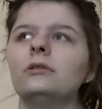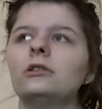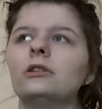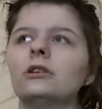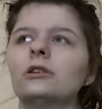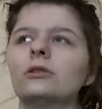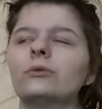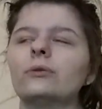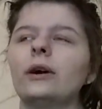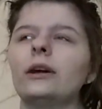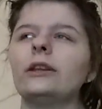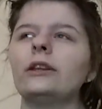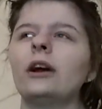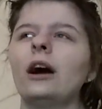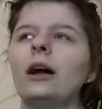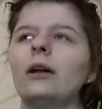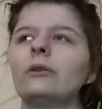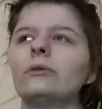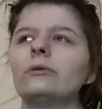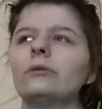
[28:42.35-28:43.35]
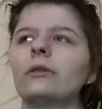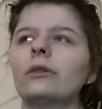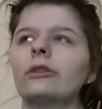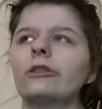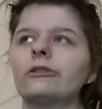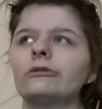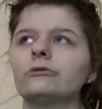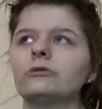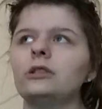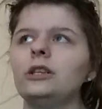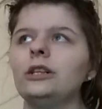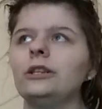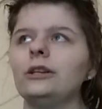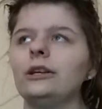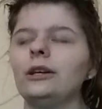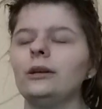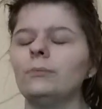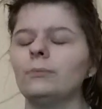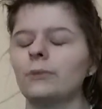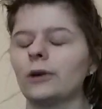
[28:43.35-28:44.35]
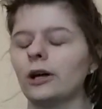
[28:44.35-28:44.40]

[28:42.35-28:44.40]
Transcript: or like not 3D,